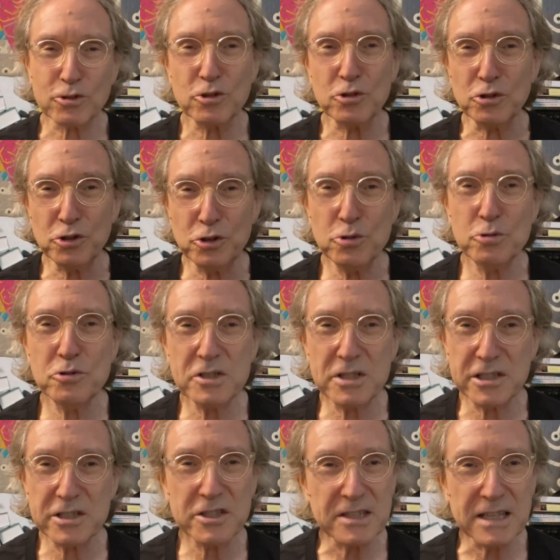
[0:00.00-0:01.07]
to use
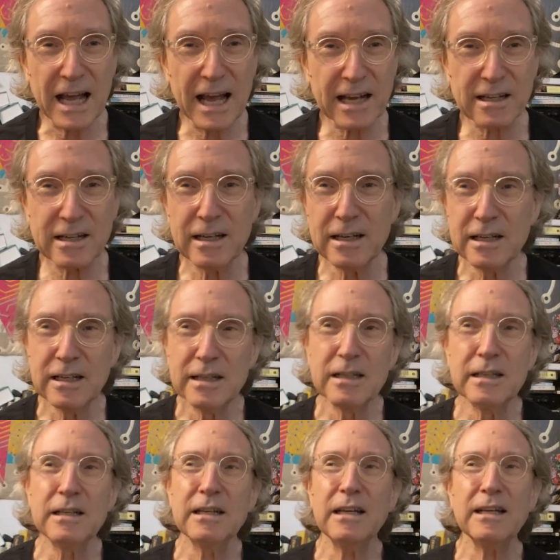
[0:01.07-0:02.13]
this DAC.
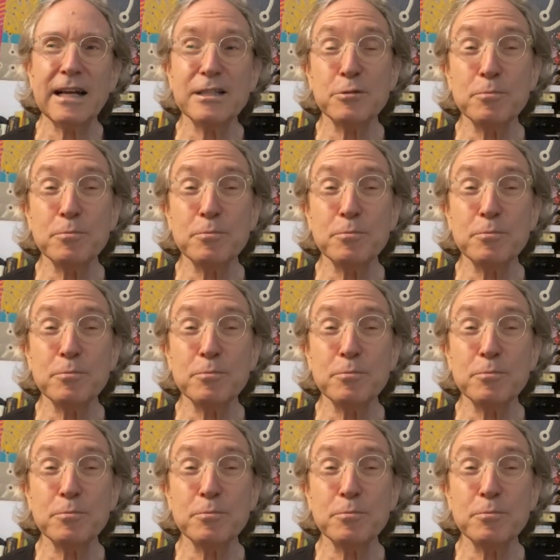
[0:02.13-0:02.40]
It has